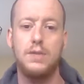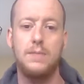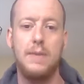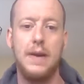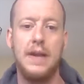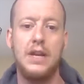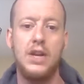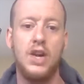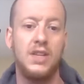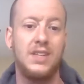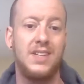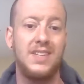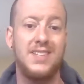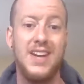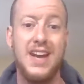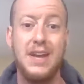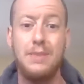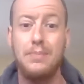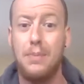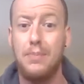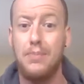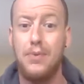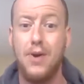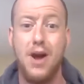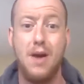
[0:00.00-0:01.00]
depending on the
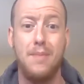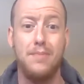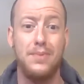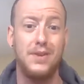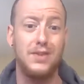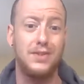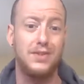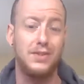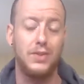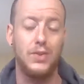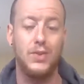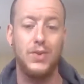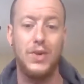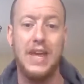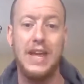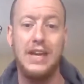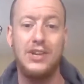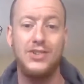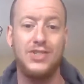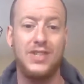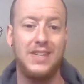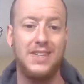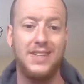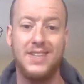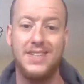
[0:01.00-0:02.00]
type of property, the
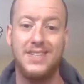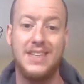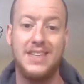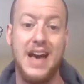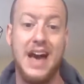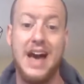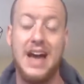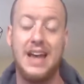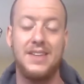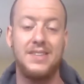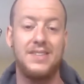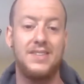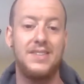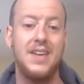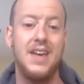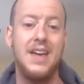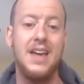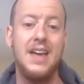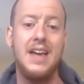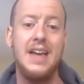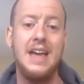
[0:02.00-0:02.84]
location, and the size.